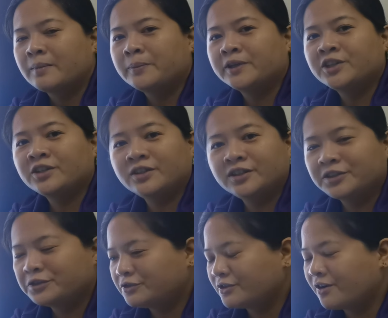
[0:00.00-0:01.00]

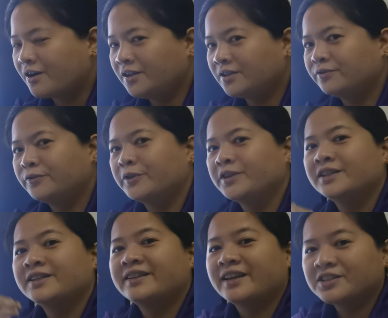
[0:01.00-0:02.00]
particular dog for
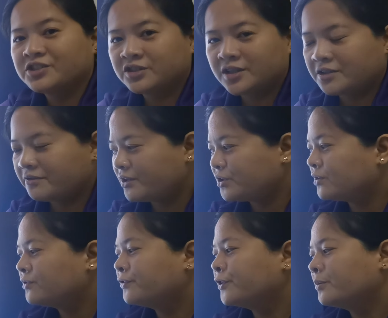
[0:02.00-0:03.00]
the next
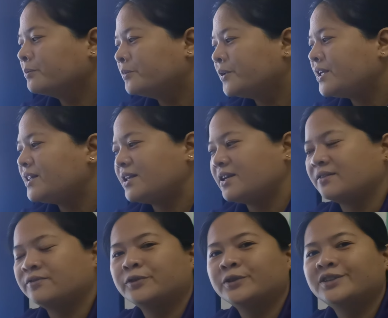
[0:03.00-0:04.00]
generation, for
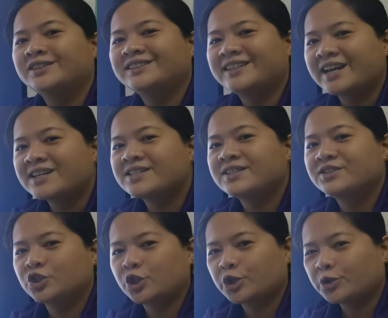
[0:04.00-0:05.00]
breeding for the
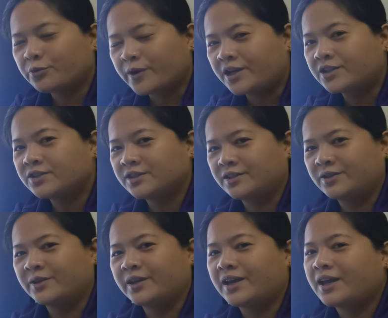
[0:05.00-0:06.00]
next generation.
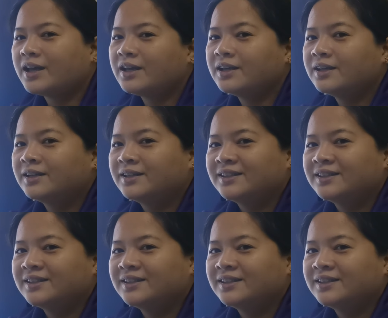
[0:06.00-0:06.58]
Okay,